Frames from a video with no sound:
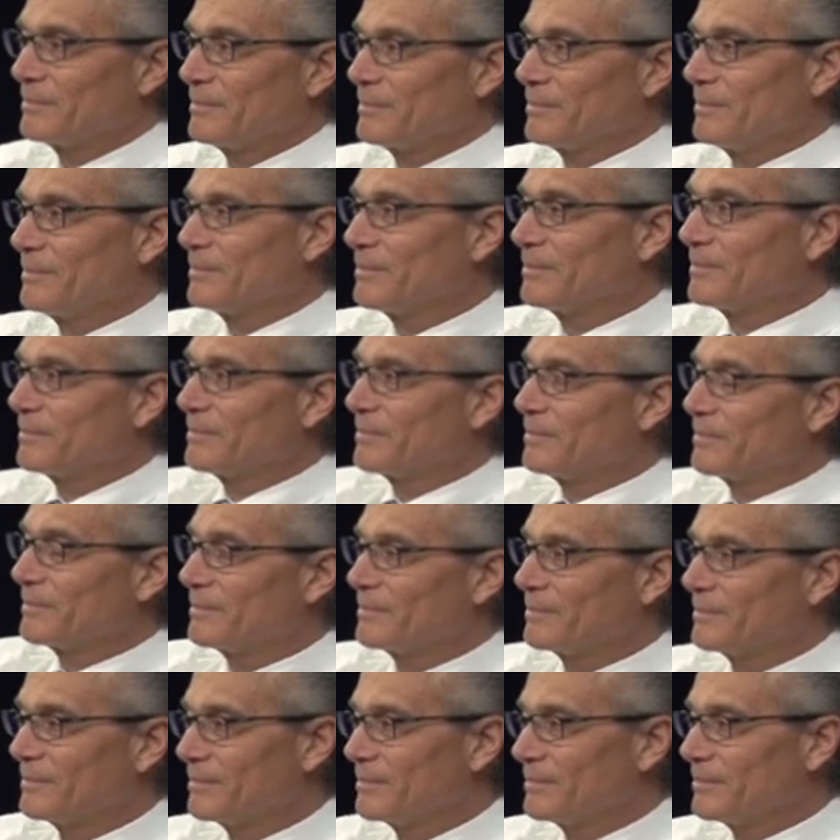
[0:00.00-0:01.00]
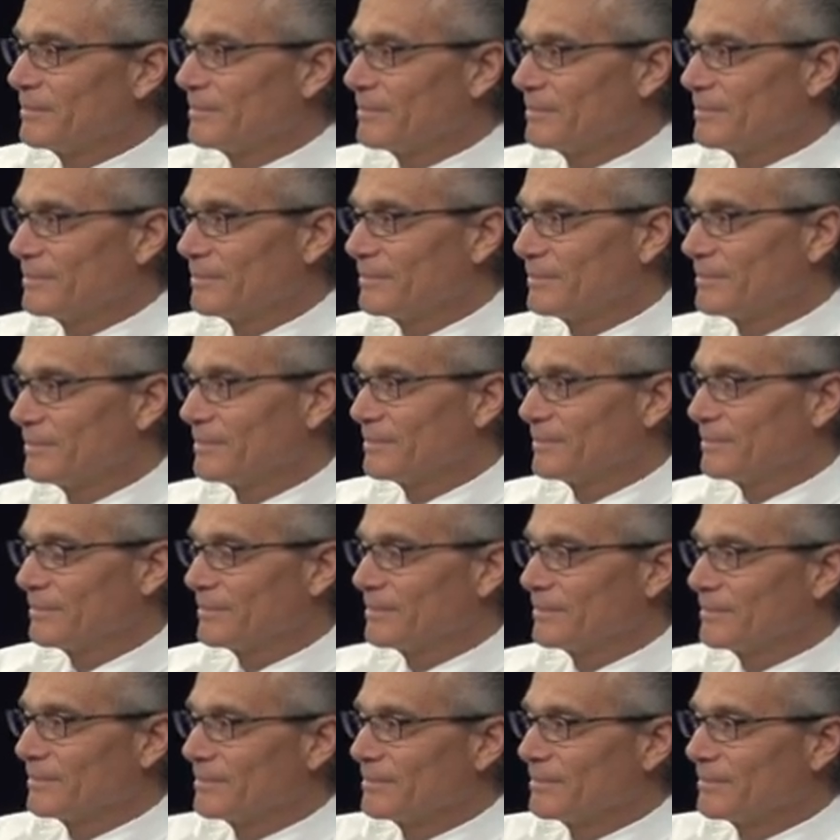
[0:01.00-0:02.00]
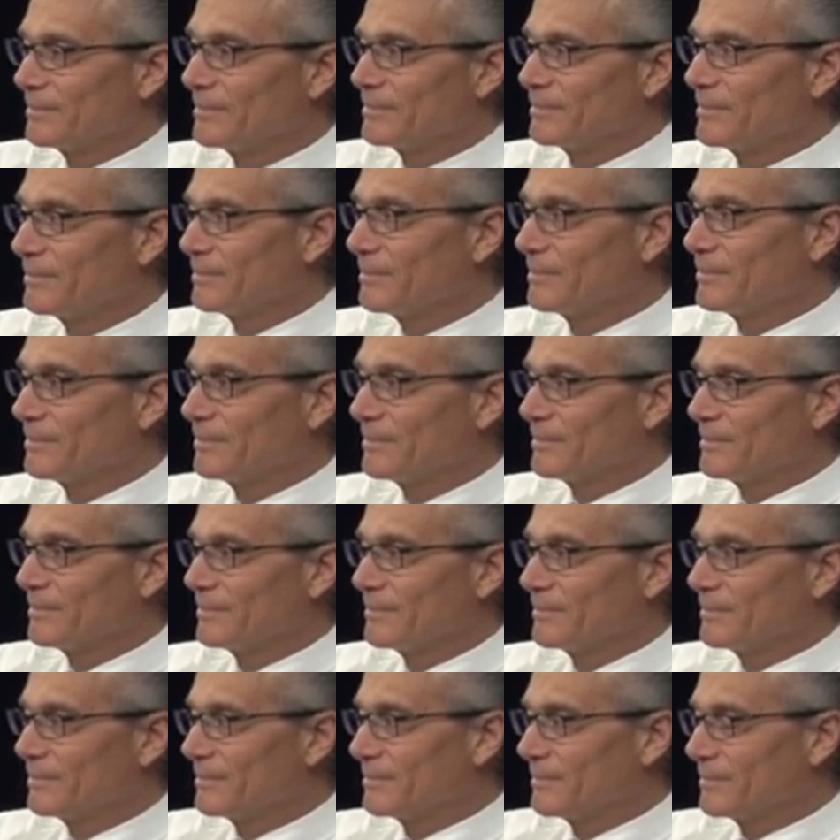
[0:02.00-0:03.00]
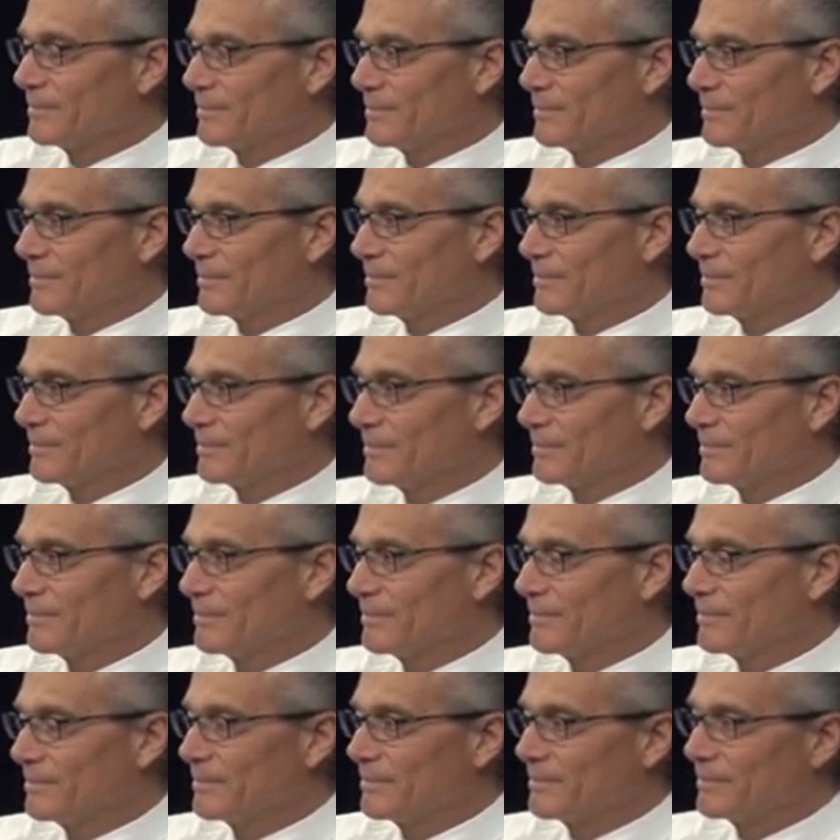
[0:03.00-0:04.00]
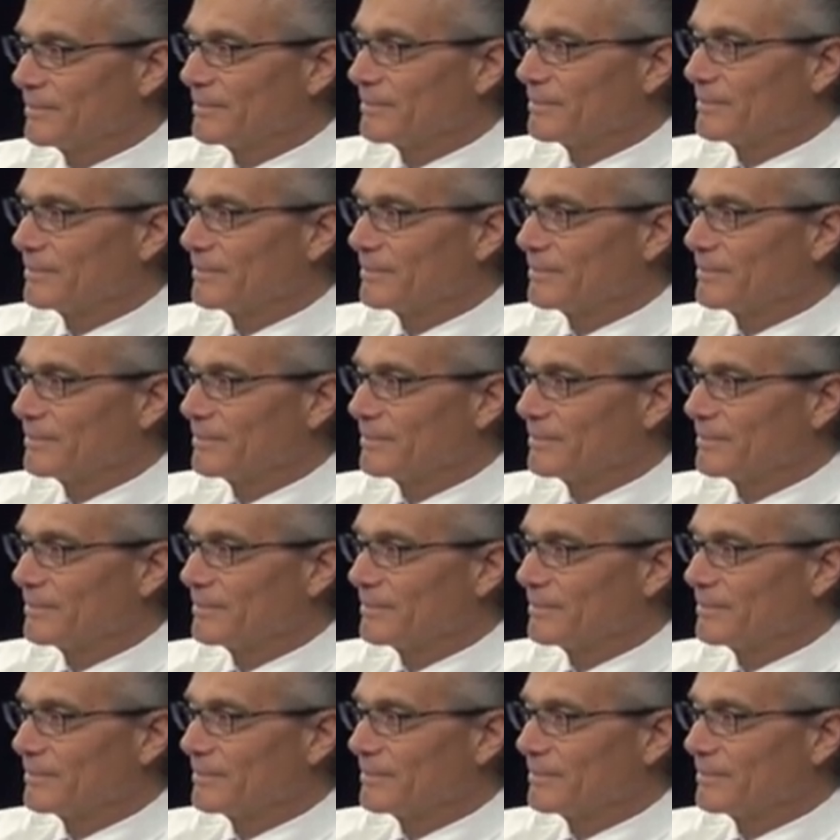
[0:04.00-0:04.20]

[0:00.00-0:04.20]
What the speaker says: (not speaking)